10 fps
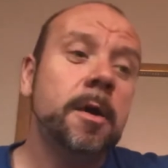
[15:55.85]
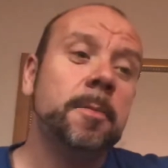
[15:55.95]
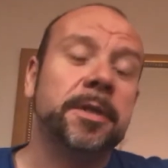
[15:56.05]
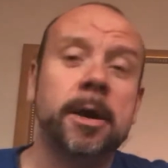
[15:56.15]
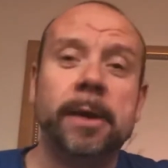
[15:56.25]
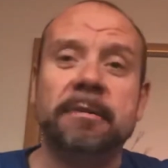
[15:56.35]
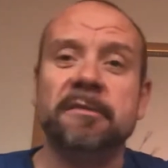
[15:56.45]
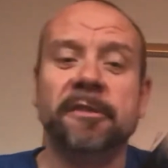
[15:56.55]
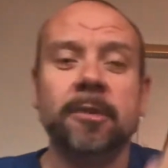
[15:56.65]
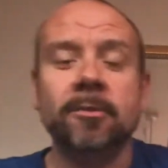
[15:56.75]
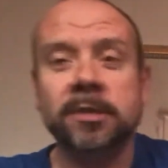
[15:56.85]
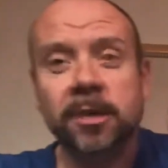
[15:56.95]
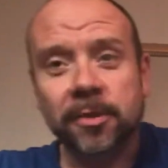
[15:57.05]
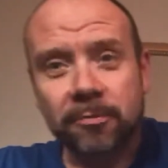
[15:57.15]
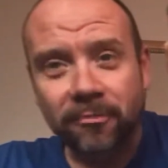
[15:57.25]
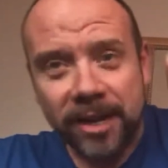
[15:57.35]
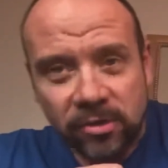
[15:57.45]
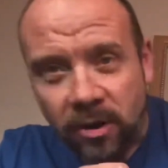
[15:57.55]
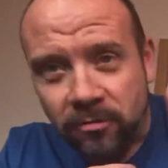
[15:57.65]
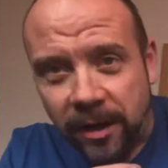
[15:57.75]
But there we have it, folks. The
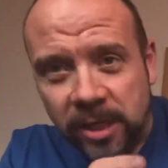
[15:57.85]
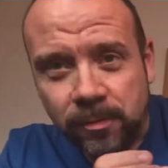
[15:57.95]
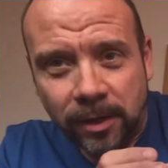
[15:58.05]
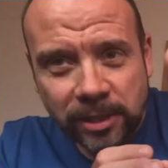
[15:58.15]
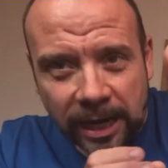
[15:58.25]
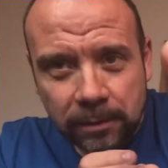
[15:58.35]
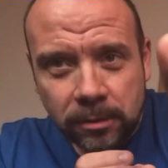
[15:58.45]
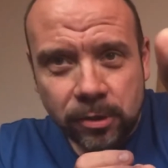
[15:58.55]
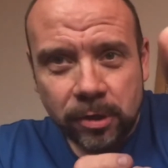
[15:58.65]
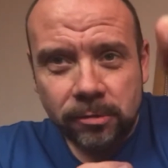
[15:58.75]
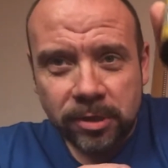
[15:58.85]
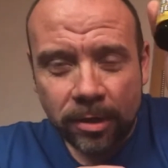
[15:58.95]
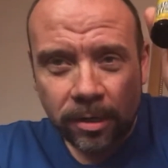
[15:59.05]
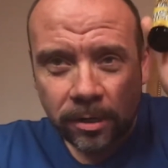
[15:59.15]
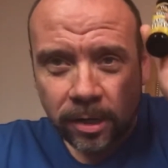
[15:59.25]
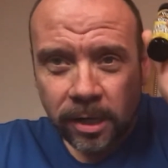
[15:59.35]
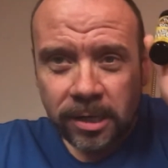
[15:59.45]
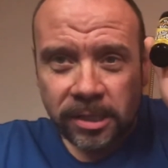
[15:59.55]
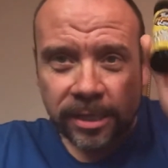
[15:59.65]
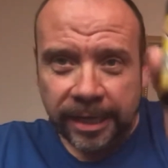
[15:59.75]
retro range by Jackamoo Juice.
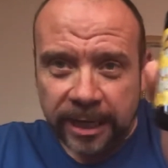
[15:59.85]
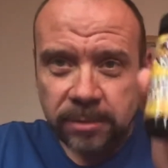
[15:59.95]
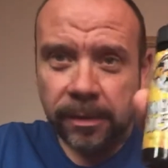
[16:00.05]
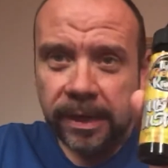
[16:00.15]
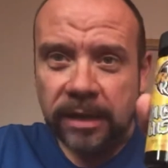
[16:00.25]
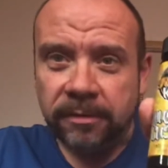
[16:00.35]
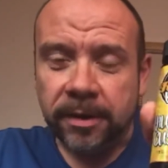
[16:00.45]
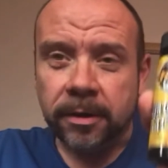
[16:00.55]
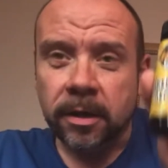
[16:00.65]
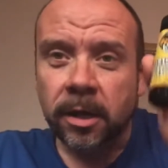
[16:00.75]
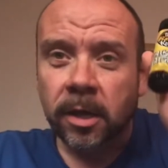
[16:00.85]
Seeing is believing.